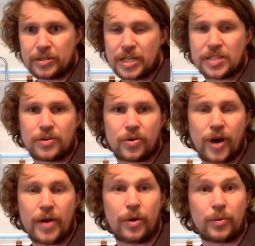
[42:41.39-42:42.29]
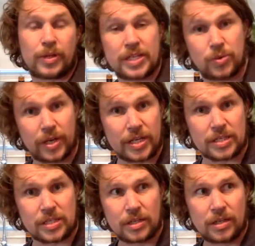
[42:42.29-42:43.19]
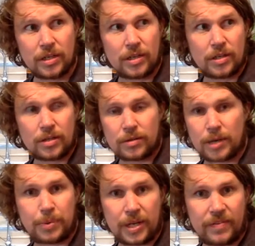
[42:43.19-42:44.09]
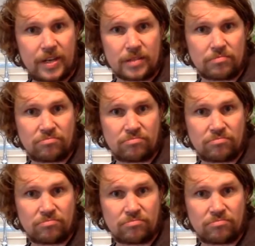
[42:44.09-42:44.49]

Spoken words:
That's a great one. Well, this one is completely vegan.